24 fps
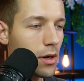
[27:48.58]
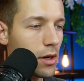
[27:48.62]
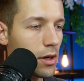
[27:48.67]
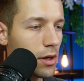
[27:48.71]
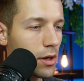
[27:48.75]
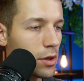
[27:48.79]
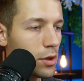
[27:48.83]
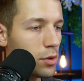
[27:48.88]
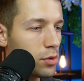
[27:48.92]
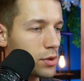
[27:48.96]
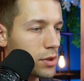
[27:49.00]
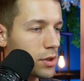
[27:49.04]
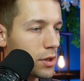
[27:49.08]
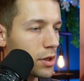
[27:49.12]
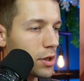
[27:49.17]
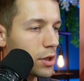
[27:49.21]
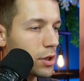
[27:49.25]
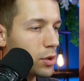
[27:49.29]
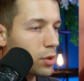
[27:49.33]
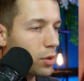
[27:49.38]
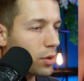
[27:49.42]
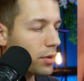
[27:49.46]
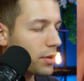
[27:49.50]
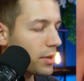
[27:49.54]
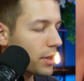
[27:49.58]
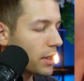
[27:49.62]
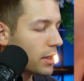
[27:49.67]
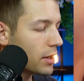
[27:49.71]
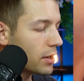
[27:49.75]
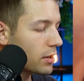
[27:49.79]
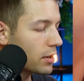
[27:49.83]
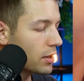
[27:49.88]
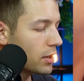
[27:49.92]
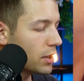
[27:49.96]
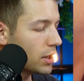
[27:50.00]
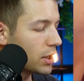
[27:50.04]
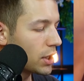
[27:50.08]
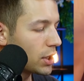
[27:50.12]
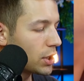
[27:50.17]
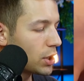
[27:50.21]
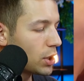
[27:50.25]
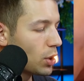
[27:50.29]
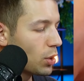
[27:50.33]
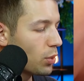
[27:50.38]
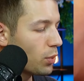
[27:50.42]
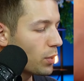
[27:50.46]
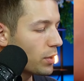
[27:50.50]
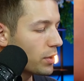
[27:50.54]
using your link,
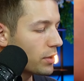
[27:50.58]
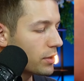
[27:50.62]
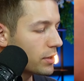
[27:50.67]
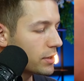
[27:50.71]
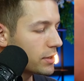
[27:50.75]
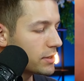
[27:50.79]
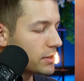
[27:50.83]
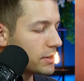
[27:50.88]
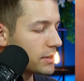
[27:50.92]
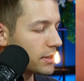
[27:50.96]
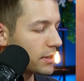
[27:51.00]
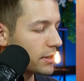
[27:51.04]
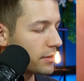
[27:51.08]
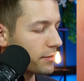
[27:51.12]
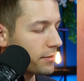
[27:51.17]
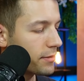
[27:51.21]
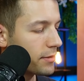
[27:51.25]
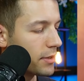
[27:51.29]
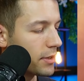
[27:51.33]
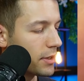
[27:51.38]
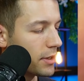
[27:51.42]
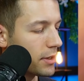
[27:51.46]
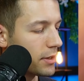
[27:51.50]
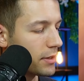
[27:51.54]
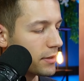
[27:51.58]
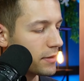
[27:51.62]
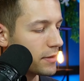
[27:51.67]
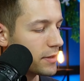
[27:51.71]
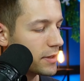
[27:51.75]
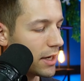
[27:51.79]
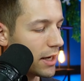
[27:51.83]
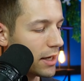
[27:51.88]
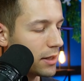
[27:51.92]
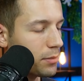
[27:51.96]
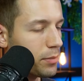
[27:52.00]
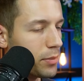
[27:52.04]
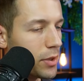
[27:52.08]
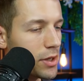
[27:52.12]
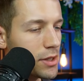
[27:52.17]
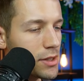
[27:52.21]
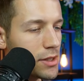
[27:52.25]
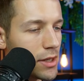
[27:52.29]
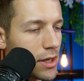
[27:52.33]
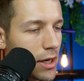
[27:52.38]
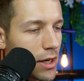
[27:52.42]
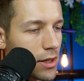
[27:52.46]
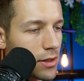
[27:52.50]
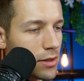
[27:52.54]
you will receive
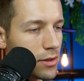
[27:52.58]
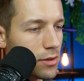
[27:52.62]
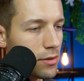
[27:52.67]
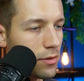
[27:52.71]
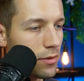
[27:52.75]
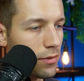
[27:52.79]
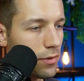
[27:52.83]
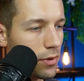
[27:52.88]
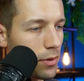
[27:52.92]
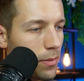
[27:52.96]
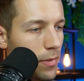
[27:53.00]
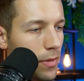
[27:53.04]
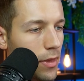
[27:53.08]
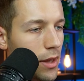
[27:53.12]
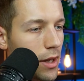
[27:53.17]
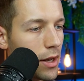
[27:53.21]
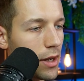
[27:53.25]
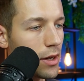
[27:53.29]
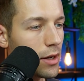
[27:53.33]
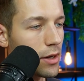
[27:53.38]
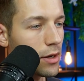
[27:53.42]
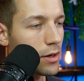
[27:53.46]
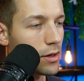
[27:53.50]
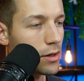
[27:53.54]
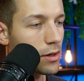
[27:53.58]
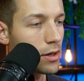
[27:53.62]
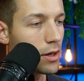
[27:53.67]
10% from their